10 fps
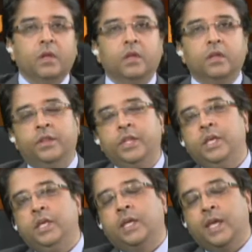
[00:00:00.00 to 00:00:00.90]

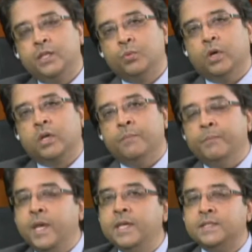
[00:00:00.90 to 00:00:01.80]
The caseworker
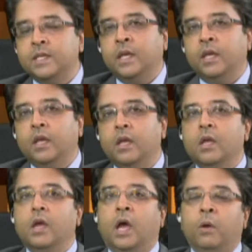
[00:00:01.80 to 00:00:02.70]
may say,
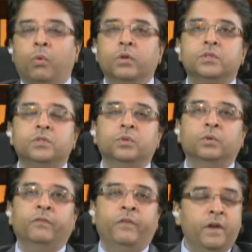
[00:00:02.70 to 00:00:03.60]
I want
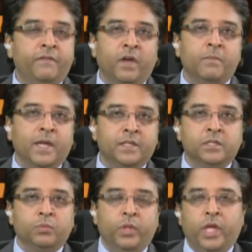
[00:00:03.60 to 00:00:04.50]
to verify
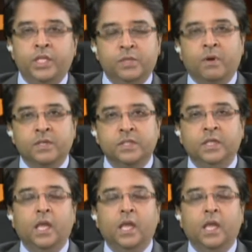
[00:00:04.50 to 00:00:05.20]
matters with HMRC.